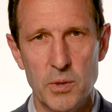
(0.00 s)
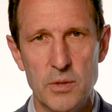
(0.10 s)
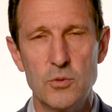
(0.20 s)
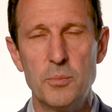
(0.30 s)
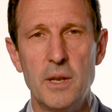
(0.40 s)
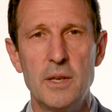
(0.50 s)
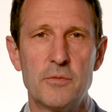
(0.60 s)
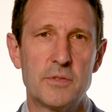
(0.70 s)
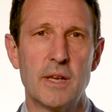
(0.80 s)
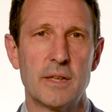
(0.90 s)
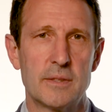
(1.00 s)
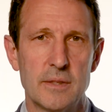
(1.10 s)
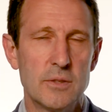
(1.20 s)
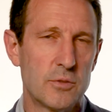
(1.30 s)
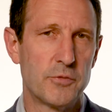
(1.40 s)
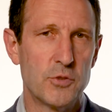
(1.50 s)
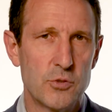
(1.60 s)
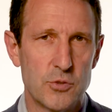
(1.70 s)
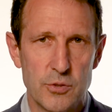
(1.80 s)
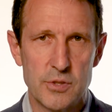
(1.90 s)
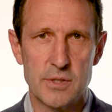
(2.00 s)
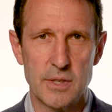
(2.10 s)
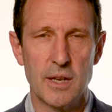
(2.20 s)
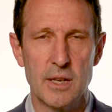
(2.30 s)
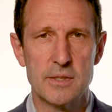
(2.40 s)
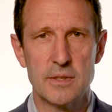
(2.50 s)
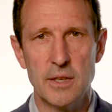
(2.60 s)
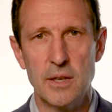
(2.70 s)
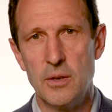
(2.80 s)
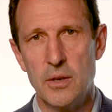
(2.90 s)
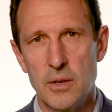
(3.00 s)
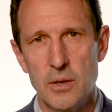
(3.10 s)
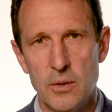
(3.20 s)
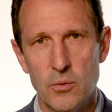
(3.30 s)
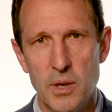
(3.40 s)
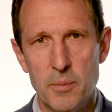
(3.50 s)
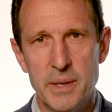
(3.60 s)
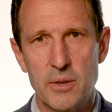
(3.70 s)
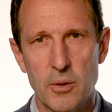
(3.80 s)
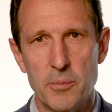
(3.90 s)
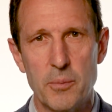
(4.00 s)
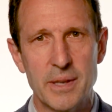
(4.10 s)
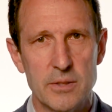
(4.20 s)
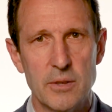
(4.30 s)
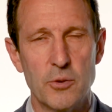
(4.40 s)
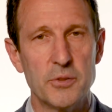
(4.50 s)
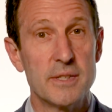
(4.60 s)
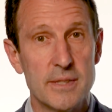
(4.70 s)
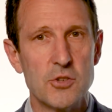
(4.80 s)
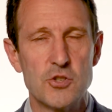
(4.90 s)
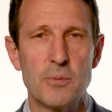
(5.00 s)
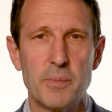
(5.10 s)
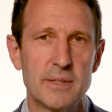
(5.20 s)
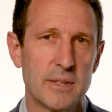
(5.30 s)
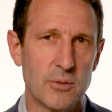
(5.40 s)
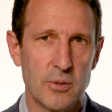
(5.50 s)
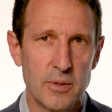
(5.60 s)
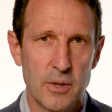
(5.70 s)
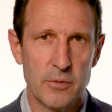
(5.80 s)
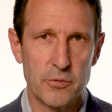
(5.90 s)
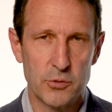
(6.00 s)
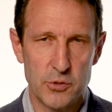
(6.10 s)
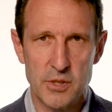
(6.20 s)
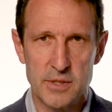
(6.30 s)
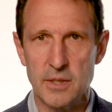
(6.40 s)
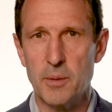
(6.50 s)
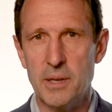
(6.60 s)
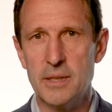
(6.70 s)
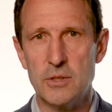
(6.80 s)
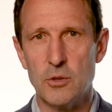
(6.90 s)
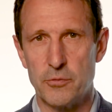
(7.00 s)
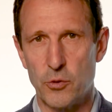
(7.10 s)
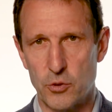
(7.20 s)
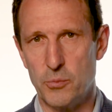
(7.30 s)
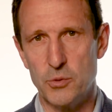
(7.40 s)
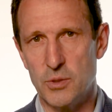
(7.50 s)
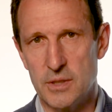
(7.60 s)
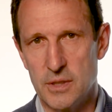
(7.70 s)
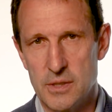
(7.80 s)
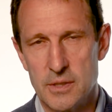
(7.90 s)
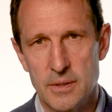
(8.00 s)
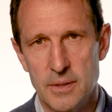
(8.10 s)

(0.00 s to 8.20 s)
We do believe that in the future, stainless steel will become an essential material for the sustainability of our communities.